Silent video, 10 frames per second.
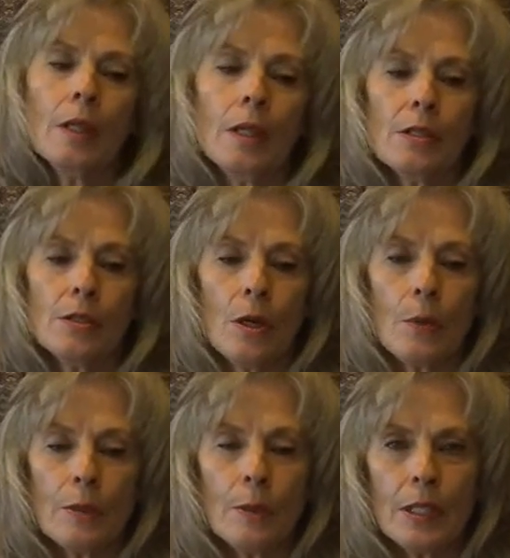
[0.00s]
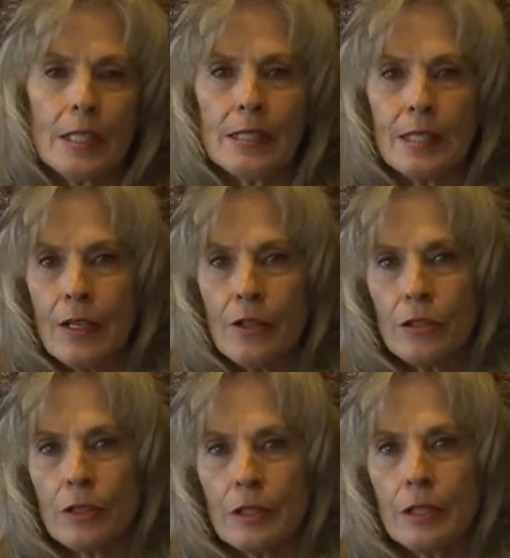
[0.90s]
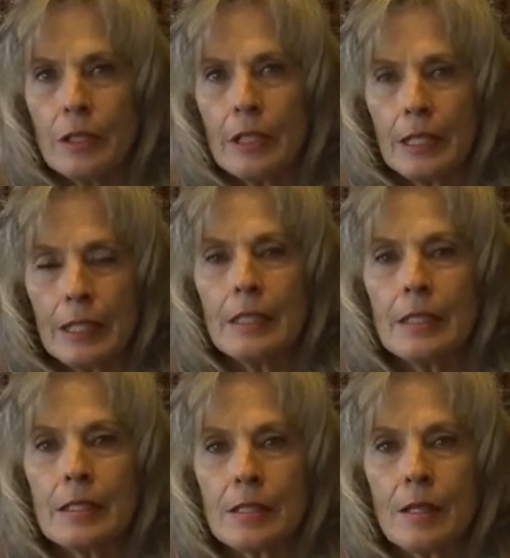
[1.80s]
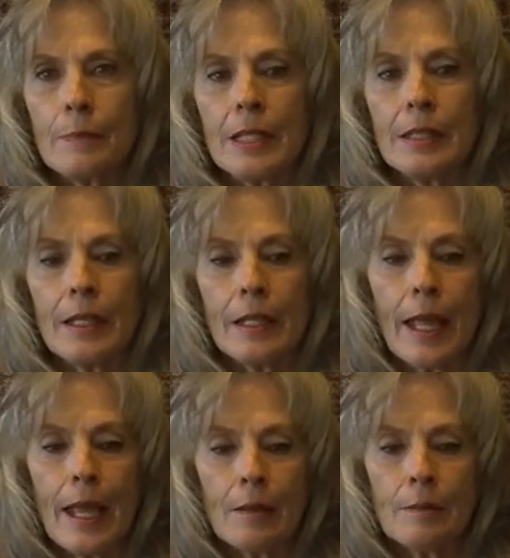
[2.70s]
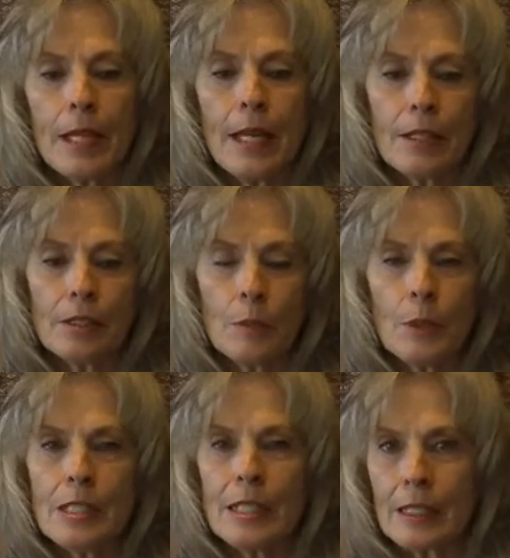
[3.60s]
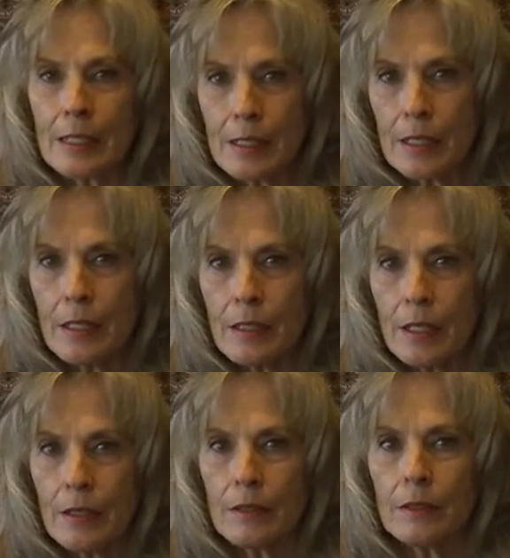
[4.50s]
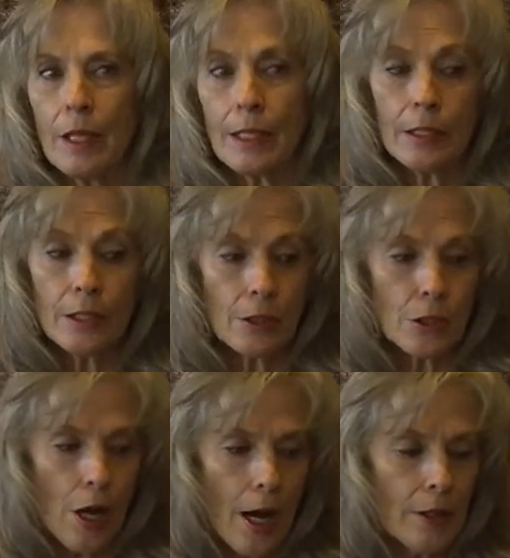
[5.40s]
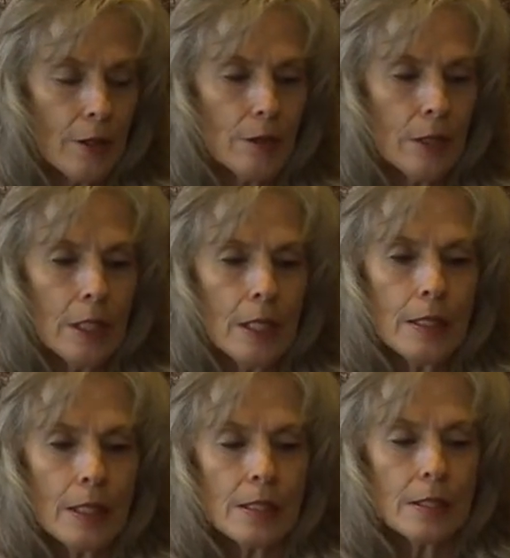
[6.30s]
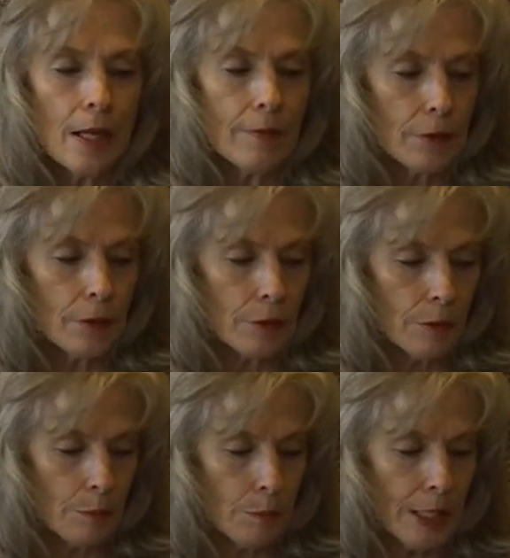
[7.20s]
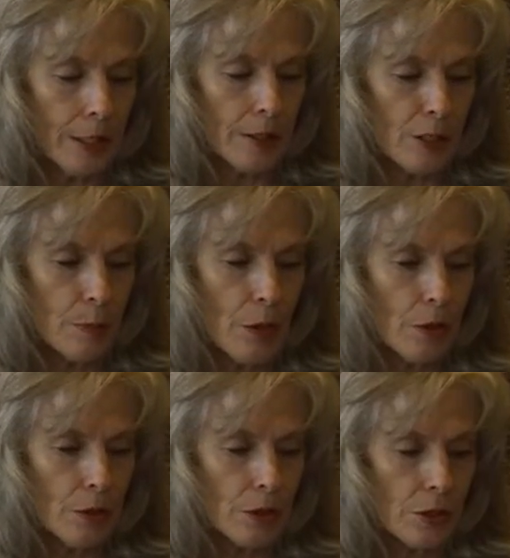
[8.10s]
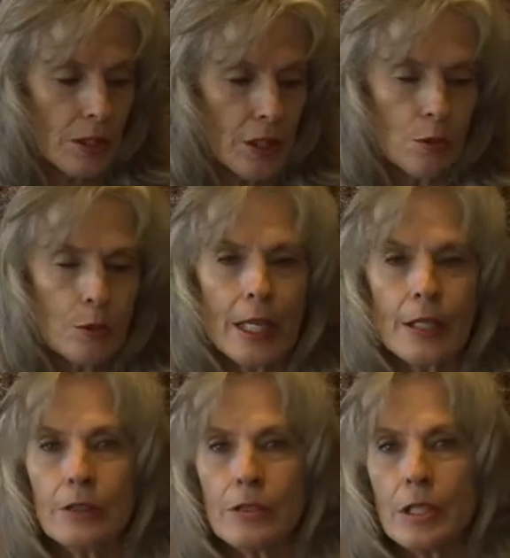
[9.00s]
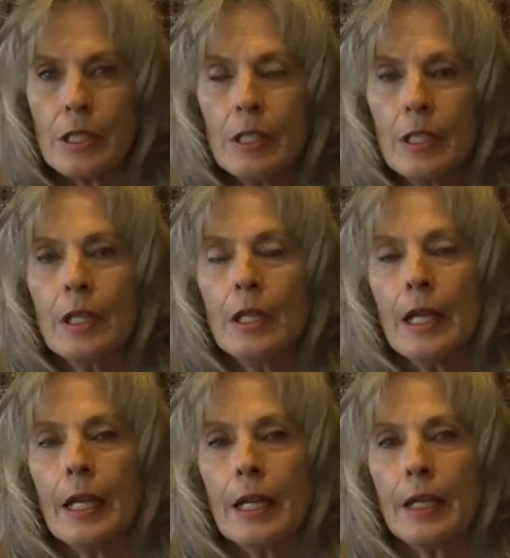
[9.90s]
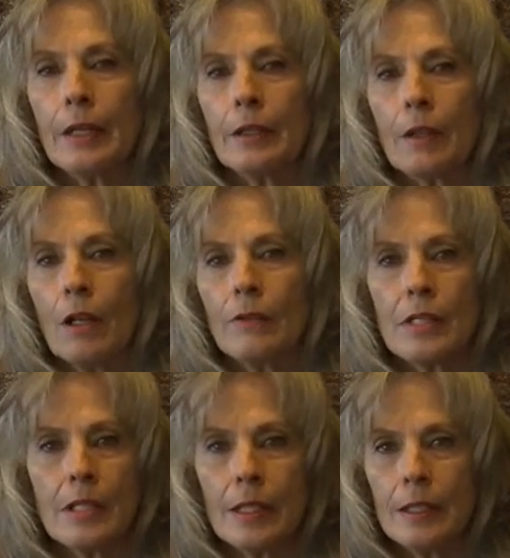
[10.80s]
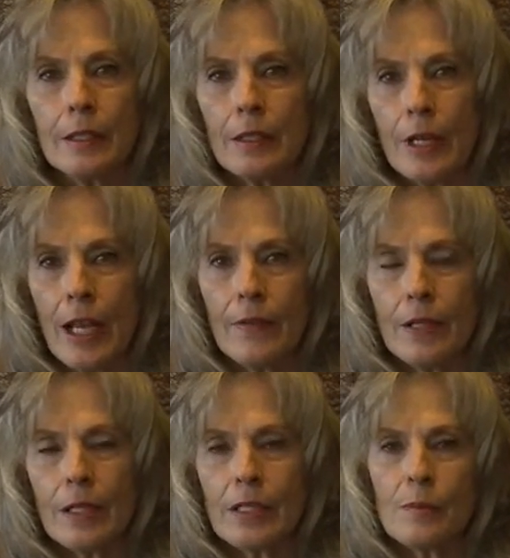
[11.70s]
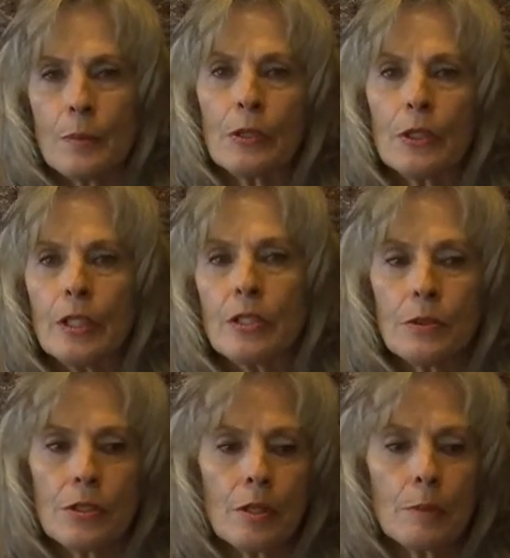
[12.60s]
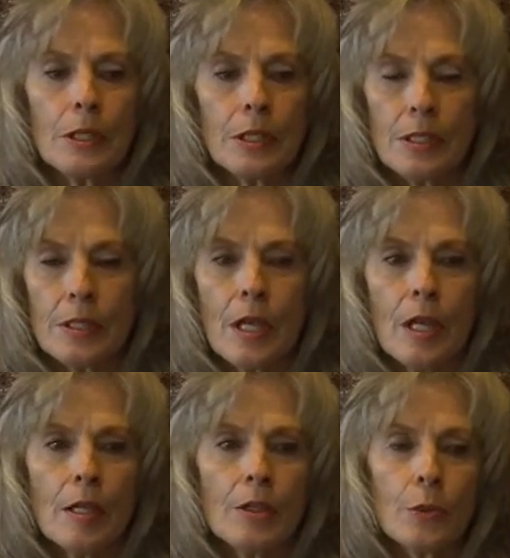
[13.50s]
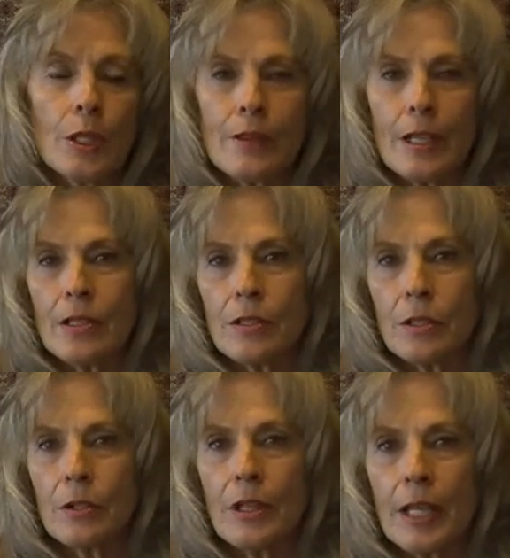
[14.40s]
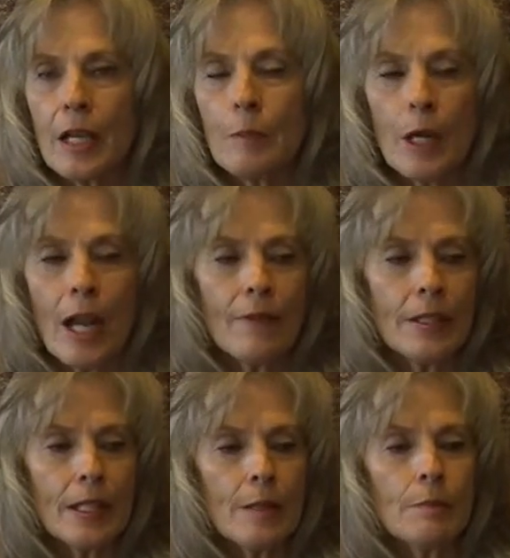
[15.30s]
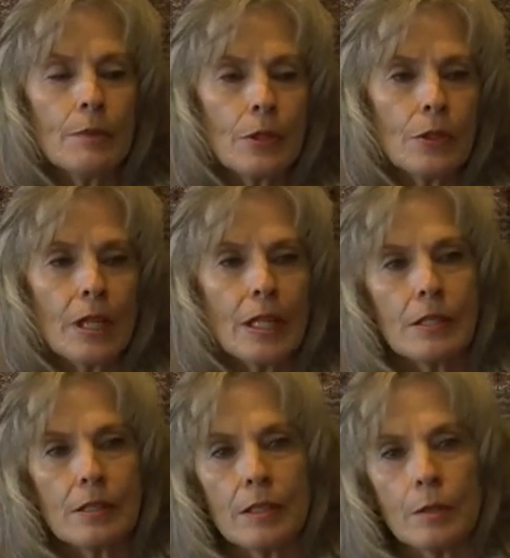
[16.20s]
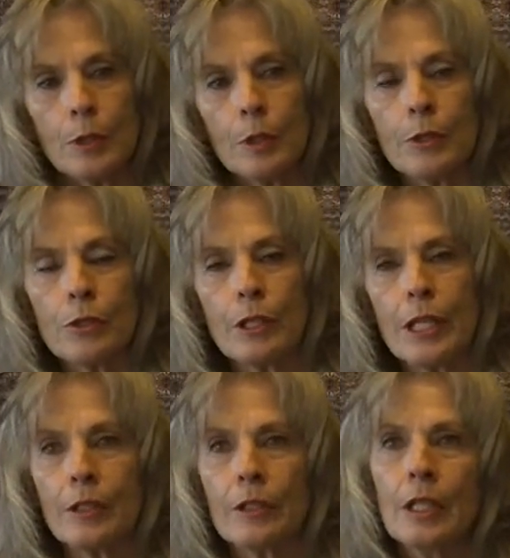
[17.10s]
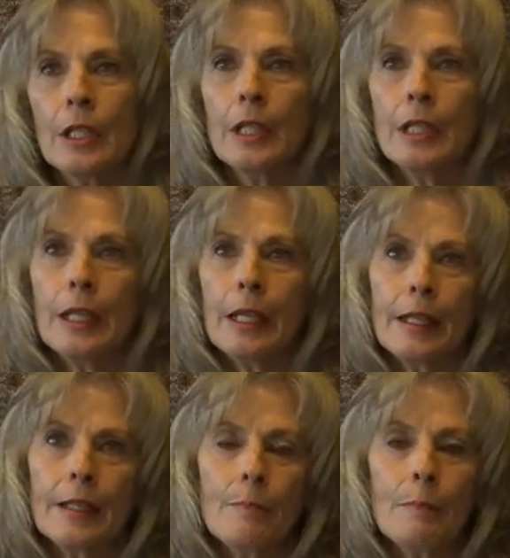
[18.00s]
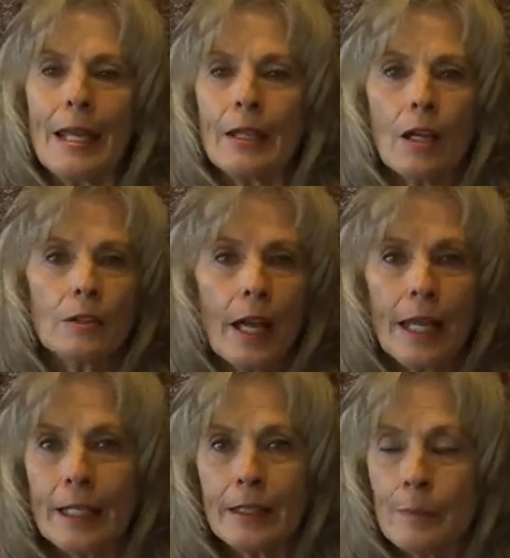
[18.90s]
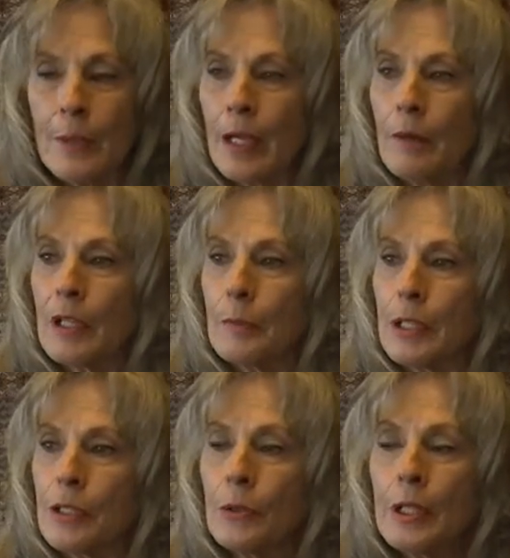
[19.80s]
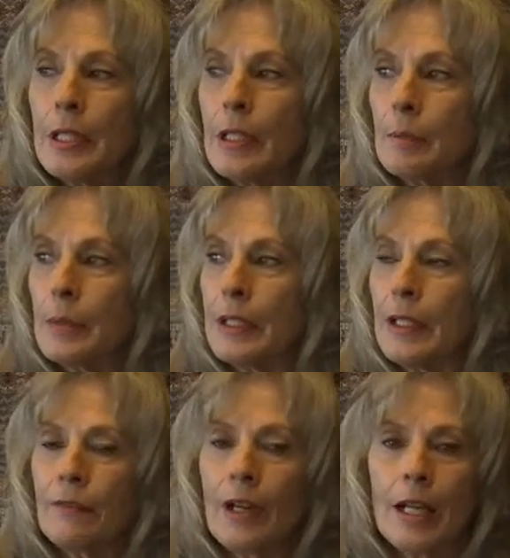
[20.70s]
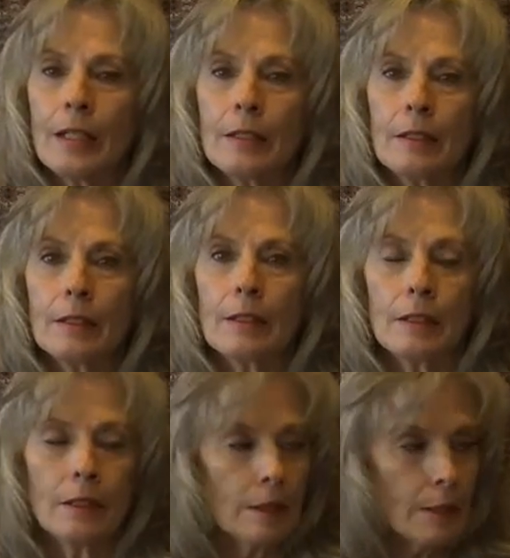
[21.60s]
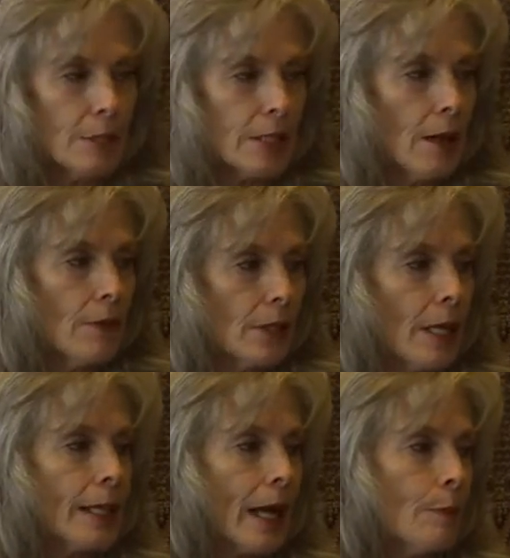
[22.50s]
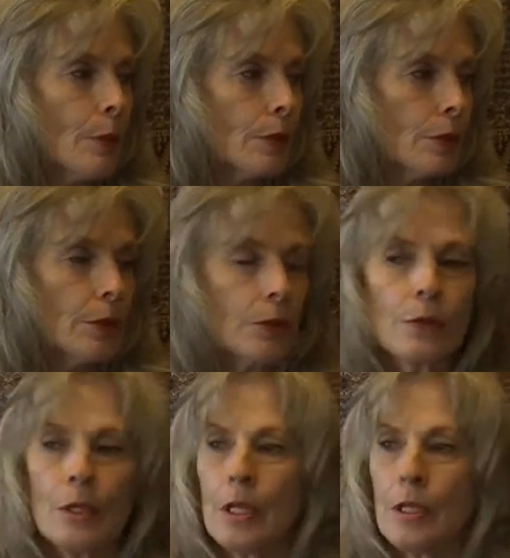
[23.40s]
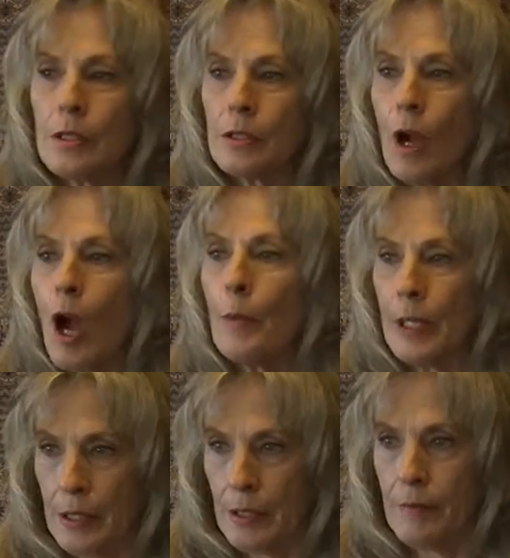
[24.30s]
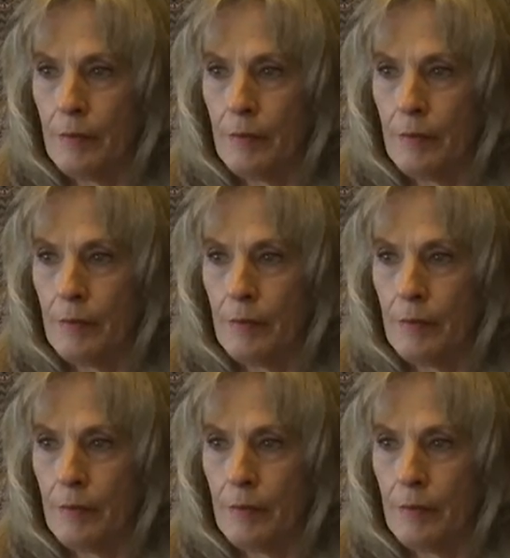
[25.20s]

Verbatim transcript: So with molestation, it is something that can take someone's innocence, like a, like a young child that's never been exposed to sexual energy, and all of a sudden they're having an experience where someone is doing things to them or having them do things to the perpetrator, and they may not like it, they may not want to be doing it, but they find themselves unable to stop it.